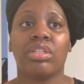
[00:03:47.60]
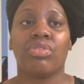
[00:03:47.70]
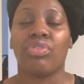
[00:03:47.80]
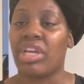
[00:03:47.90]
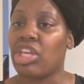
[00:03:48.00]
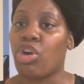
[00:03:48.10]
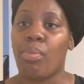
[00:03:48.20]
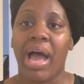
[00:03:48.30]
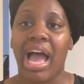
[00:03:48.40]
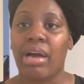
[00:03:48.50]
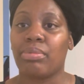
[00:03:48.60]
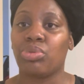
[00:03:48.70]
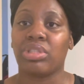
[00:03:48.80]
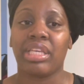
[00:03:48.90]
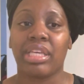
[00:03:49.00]
reading your Bible,
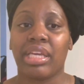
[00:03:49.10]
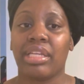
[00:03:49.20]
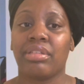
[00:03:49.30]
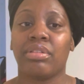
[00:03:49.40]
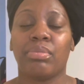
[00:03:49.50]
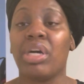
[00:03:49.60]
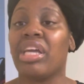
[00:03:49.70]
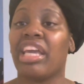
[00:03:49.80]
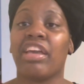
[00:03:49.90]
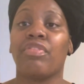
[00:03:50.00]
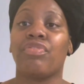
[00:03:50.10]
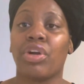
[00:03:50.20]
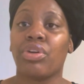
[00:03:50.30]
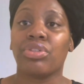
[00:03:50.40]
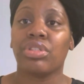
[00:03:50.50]
seeking, putting him
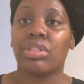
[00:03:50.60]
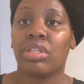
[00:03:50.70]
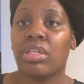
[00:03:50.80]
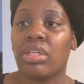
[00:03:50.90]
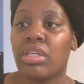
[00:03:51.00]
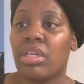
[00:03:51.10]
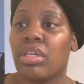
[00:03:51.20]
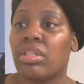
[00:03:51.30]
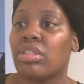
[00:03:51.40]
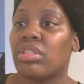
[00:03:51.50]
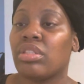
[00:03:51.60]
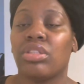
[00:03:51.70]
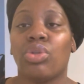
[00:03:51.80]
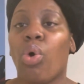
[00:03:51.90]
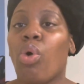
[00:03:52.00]
first,
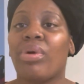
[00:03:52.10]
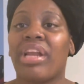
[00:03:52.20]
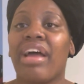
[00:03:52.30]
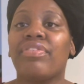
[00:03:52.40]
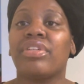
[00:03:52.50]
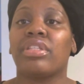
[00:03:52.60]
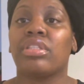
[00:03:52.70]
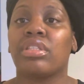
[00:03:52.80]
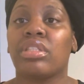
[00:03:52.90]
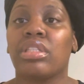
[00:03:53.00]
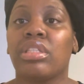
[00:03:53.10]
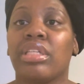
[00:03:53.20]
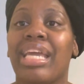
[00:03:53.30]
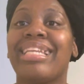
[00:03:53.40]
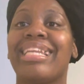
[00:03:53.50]
doing whatever,
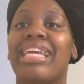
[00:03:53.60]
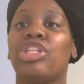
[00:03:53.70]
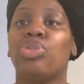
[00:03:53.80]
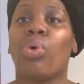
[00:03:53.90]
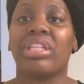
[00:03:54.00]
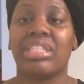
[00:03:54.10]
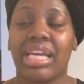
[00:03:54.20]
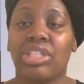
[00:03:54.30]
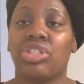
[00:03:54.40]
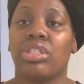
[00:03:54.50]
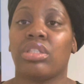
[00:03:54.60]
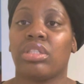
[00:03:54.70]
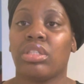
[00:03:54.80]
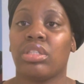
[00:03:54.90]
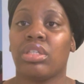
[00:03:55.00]
he needs your attention.
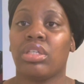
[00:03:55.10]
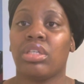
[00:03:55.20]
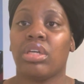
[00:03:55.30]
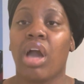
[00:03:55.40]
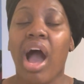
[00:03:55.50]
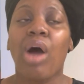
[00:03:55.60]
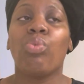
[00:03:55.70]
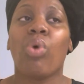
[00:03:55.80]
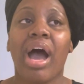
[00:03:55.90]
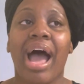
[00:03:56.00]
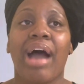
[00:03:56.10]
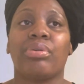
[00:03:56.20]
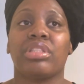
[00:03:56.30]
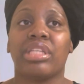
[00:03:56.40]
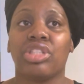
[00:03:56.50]
God wants our
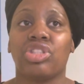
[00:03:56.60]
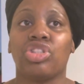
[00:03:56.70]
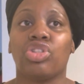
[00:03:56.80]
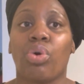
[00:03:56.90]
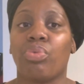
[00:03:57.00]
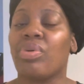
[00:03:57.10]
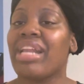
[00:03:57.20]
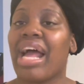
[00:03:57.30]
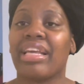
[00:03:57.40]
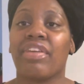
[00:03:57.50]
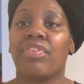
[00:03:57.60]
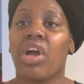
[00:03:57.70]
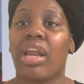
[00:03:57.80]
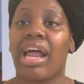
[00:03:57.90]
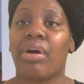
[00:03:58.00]
attention. So if we're not giving
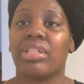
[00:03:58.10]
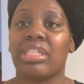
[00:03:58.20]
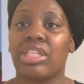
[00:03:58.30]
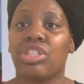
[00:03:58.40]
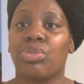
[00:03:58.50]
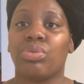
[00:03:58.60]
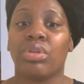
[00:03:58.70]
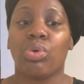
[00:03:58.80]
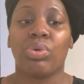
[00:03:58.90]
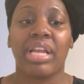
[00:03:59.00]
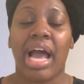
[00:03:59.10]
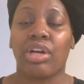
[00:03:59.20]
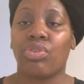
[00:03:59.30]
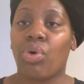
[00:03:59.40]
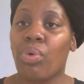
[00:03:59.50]
God our attention, we're not
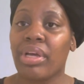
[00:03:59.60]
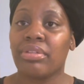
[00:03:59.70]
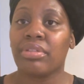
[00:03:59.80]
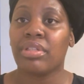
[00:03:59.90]
growing.